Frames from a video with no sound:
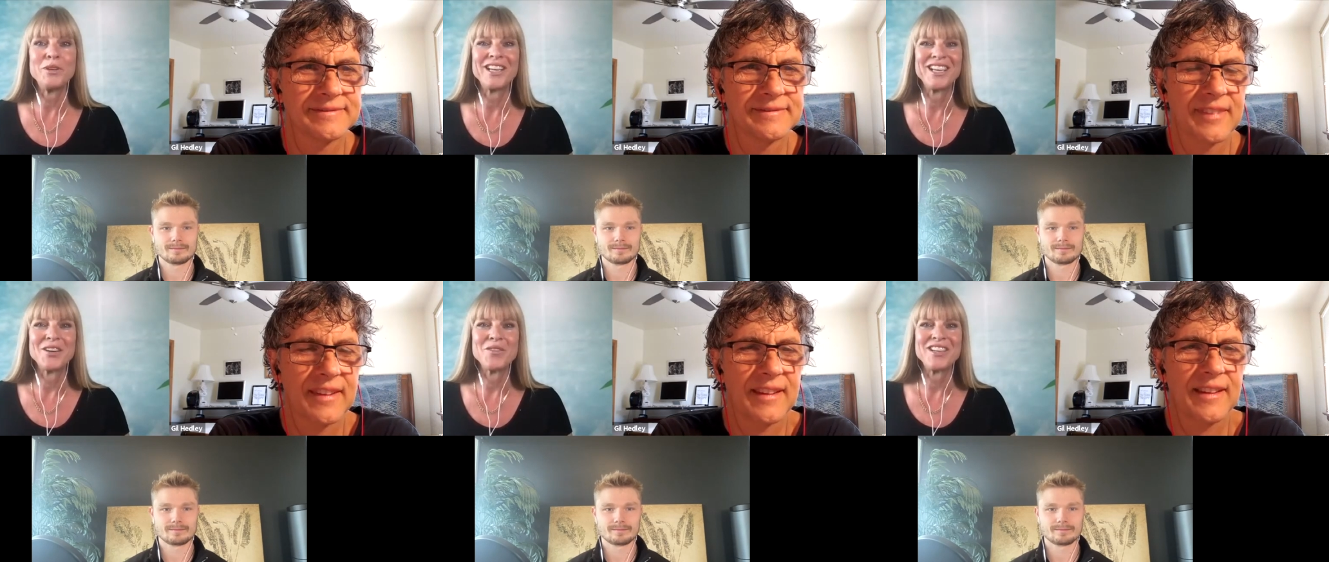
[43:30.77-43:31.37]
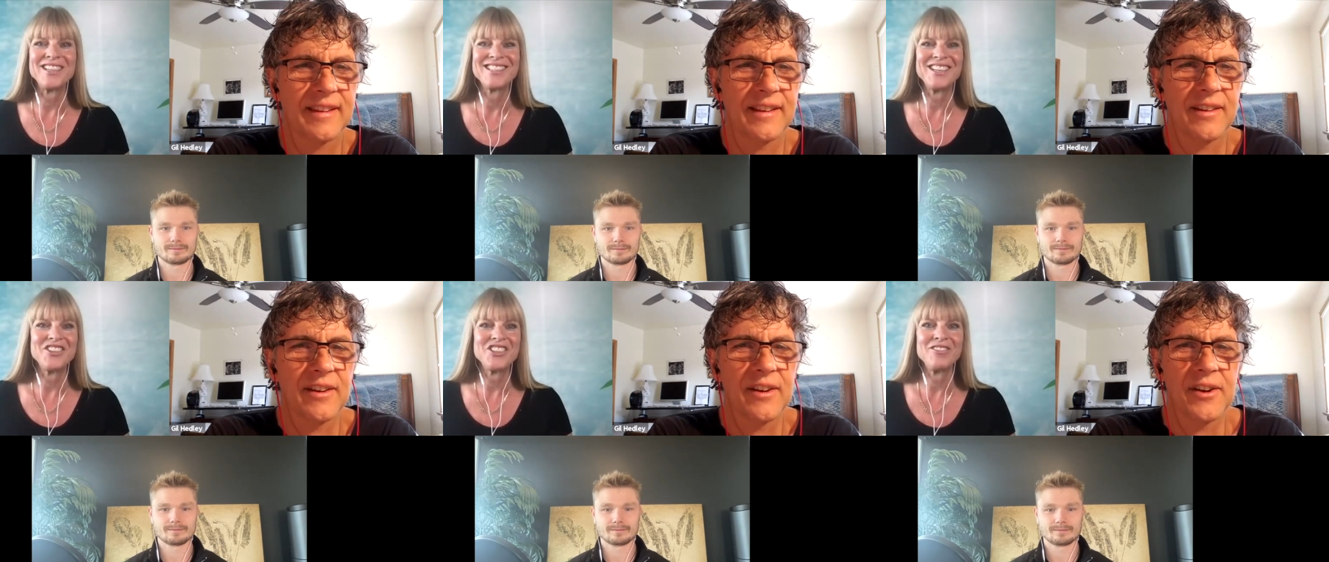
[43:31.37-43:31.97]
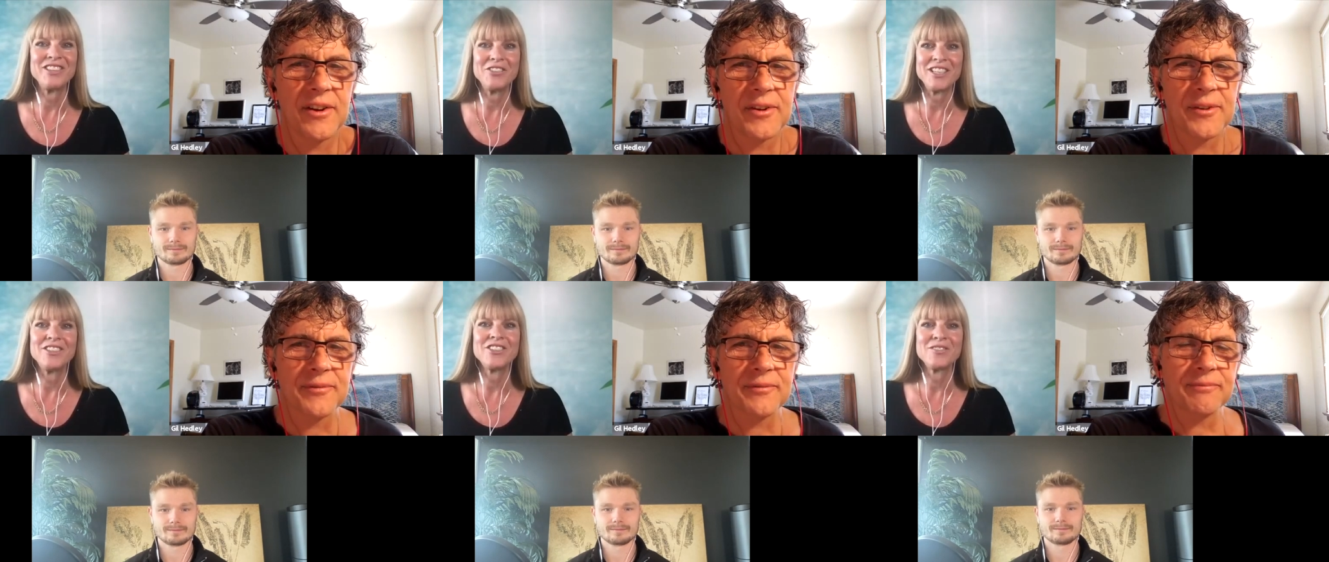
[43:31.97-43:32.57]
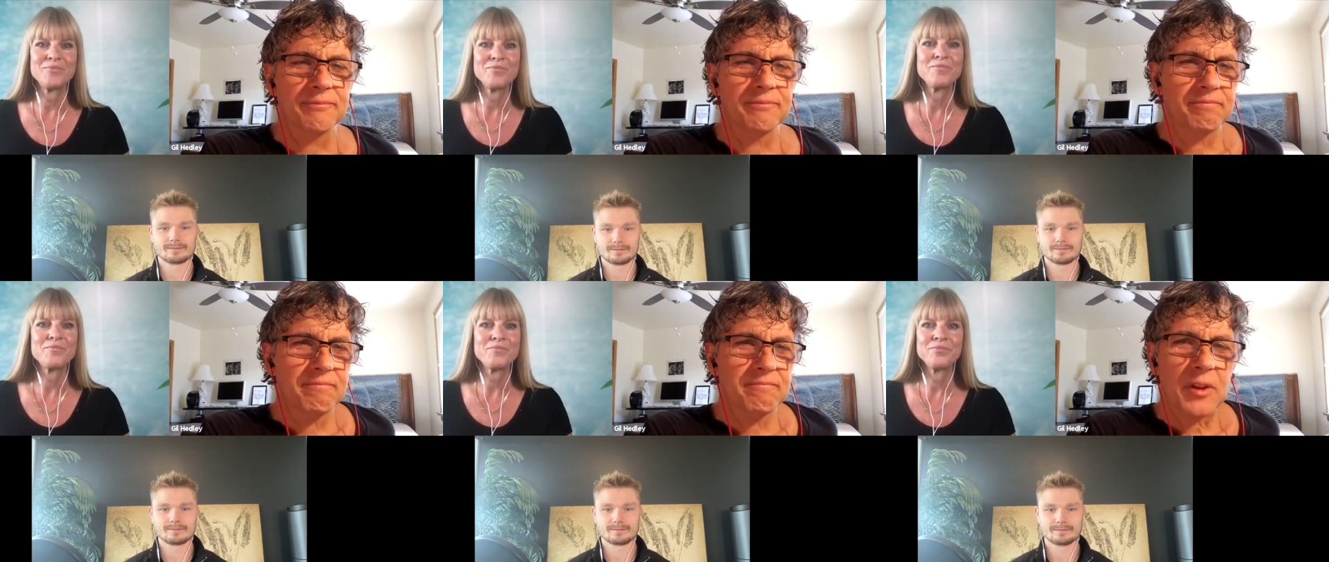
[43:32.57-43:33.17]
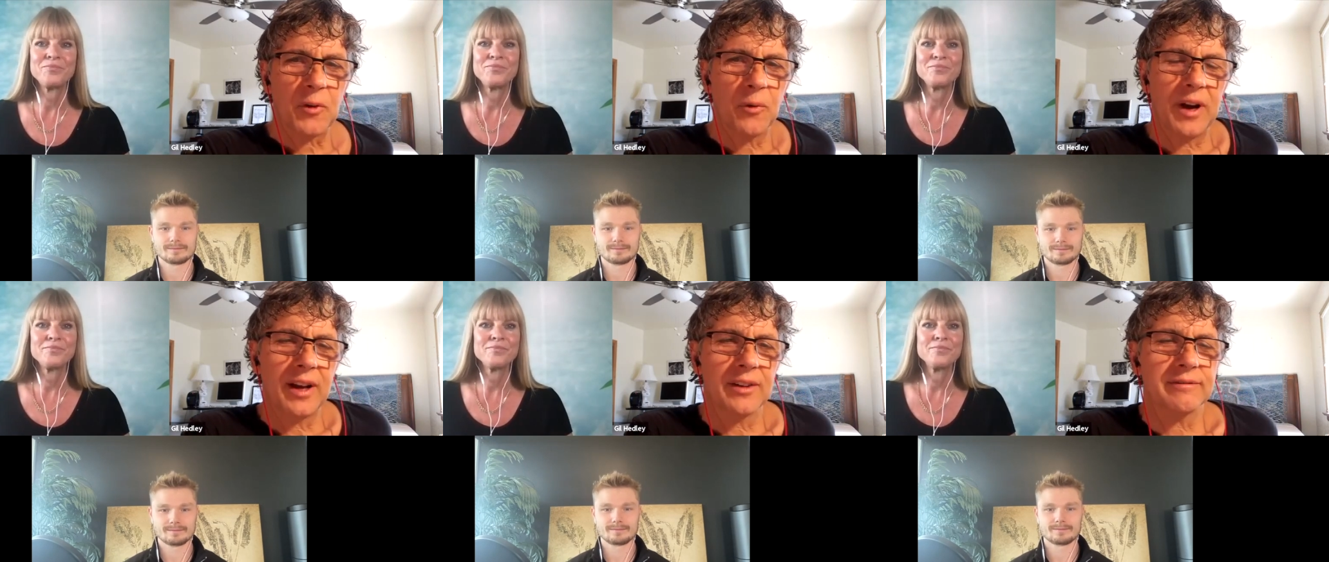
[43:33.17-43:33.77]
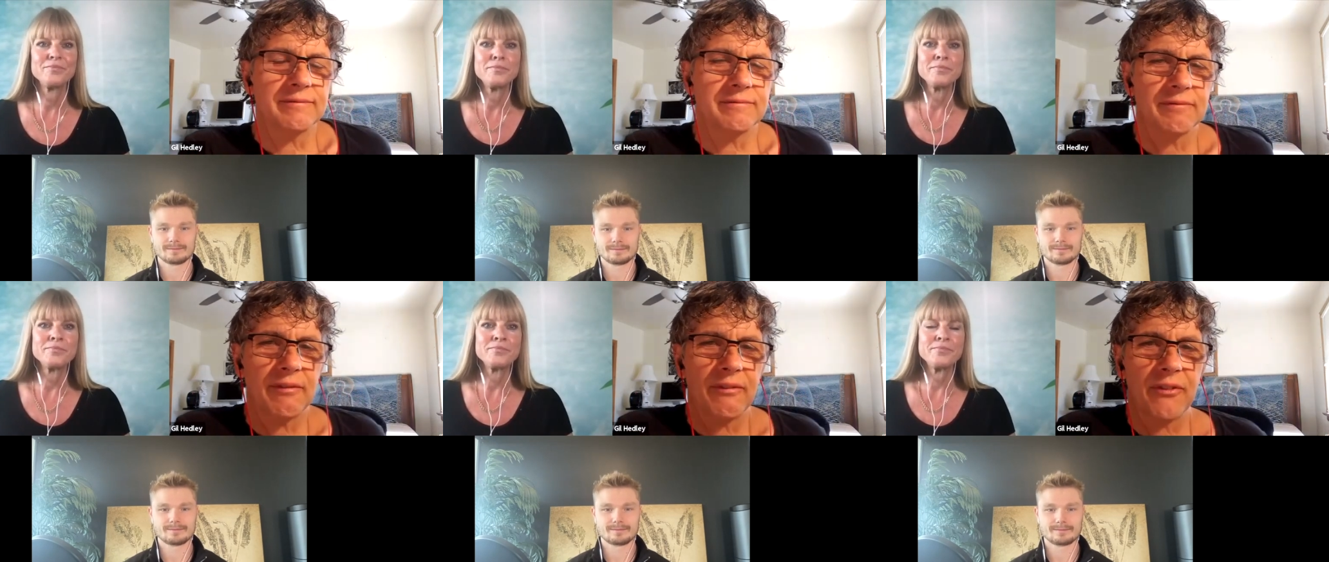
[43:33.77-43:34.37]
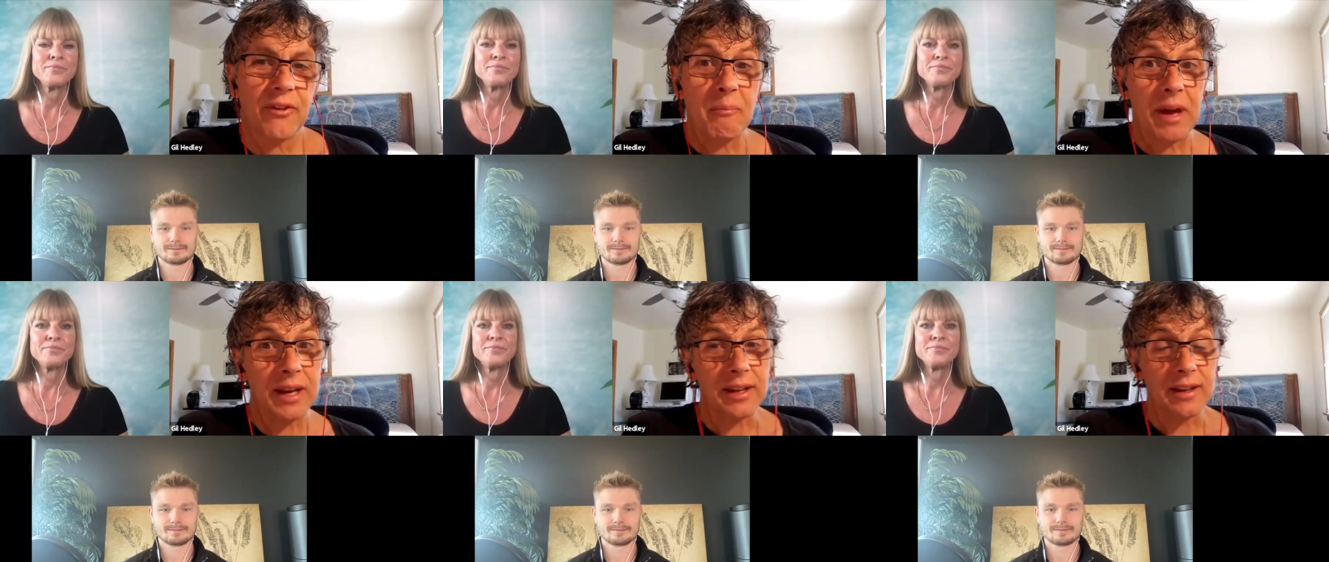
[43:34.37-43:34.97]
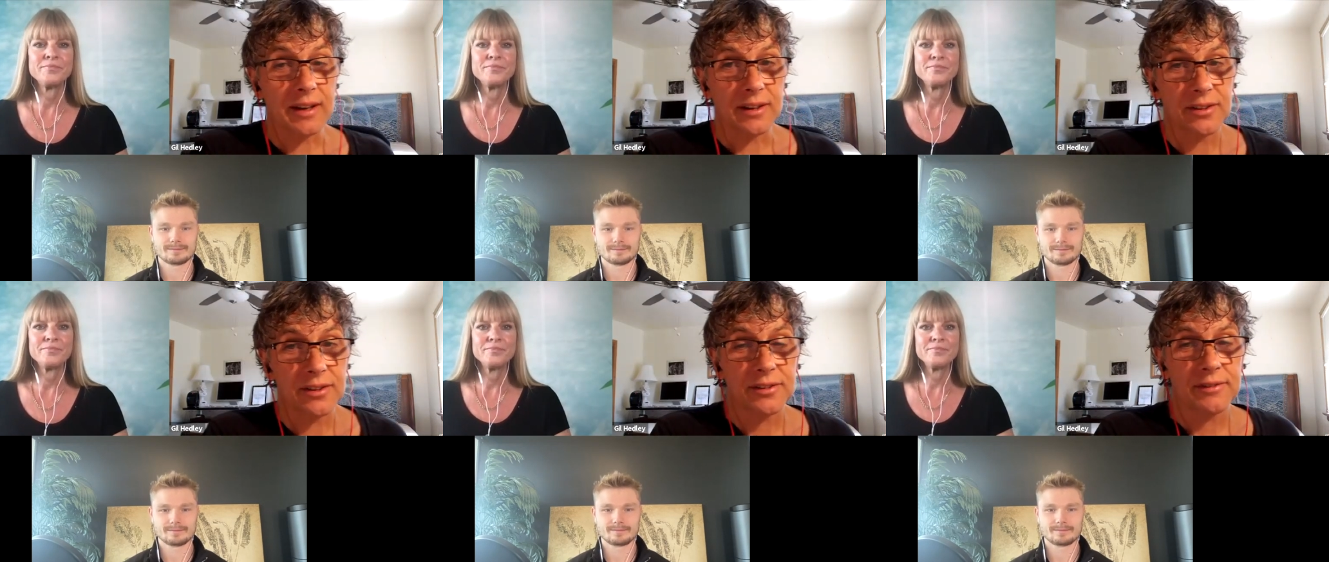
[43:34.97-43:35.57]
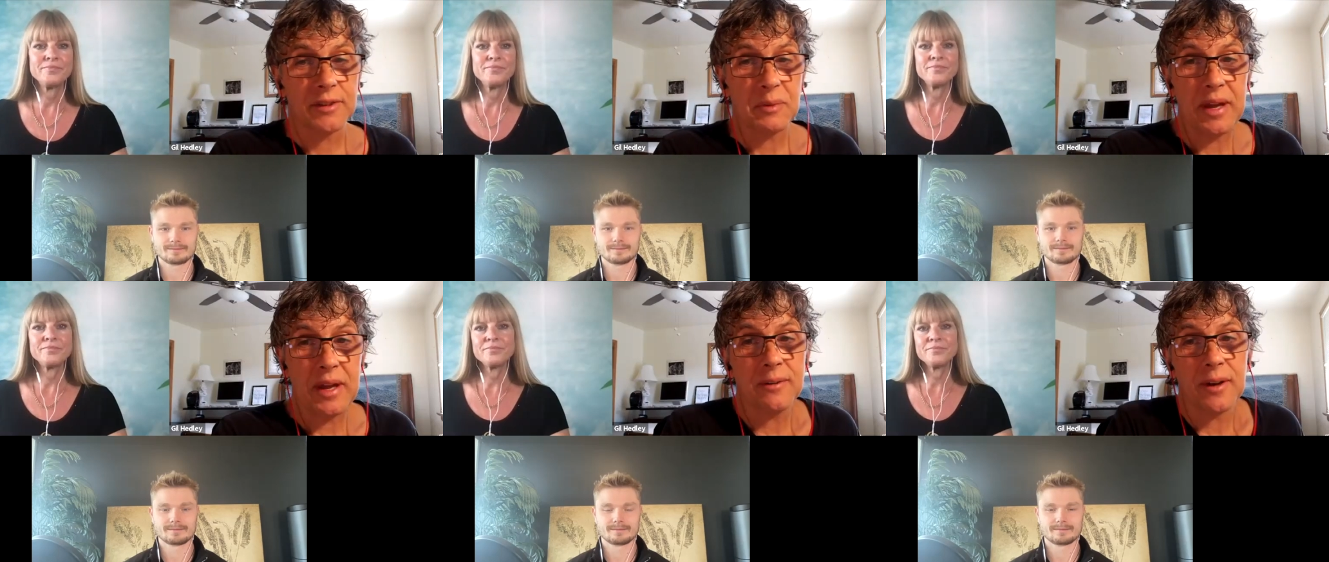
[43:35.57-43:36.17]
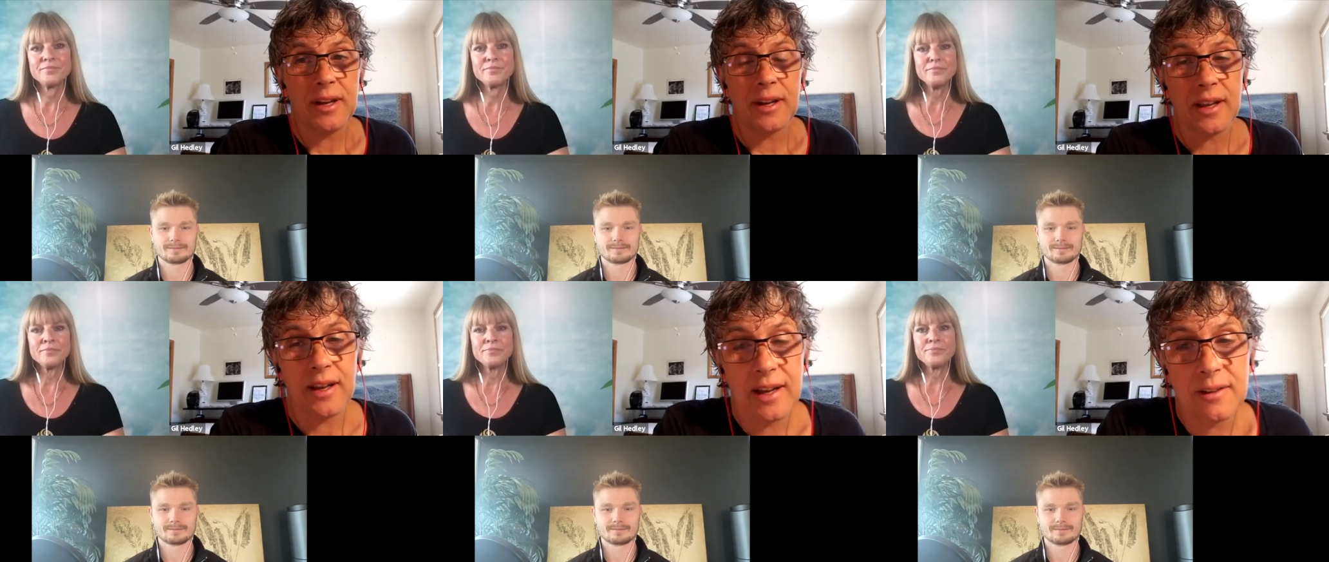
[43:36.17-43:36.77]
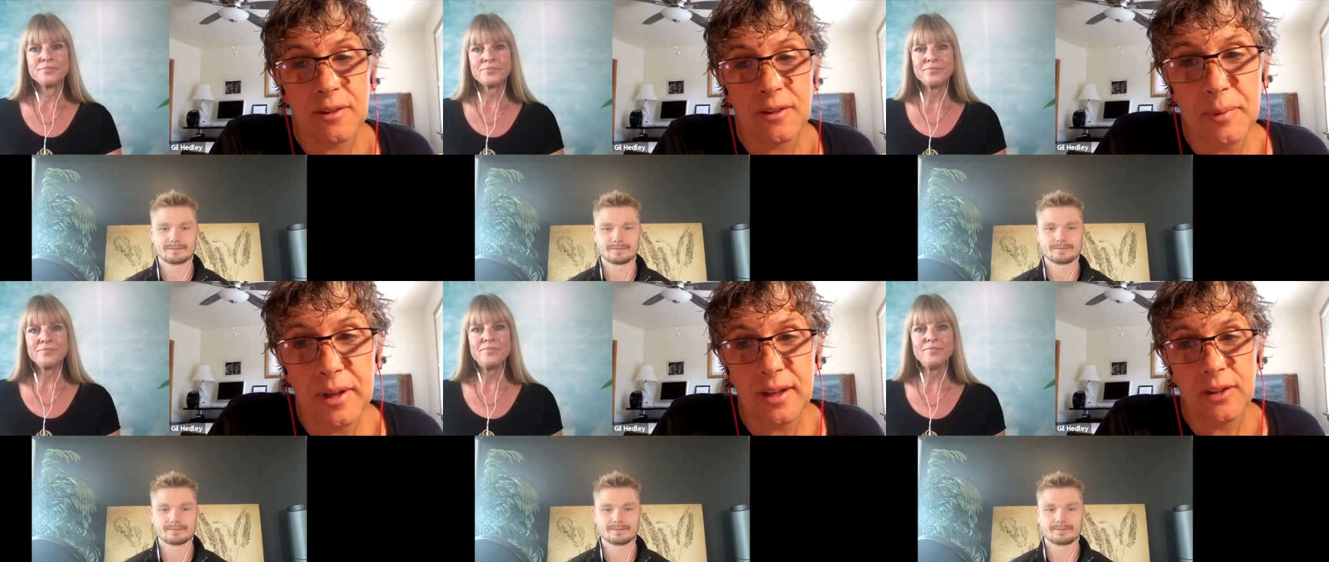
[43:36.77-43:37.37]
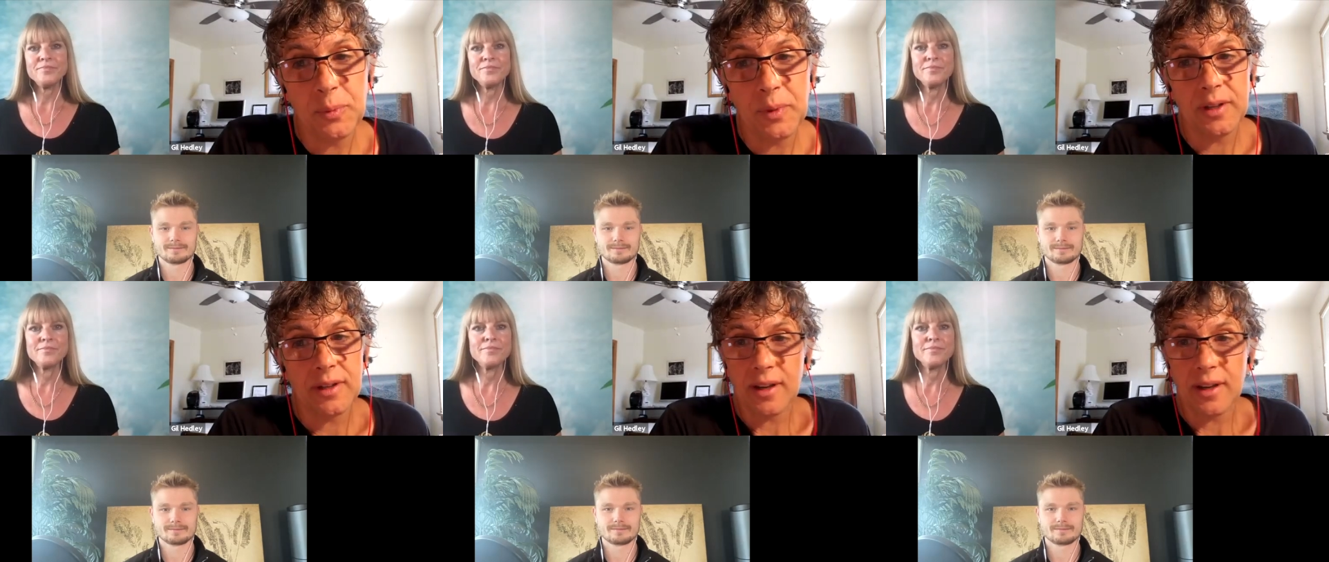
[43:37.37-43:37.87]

Speaker 1: can hear what it is that you you teach?
Speaker 2: Well, for many years, the main way to connect with me has been to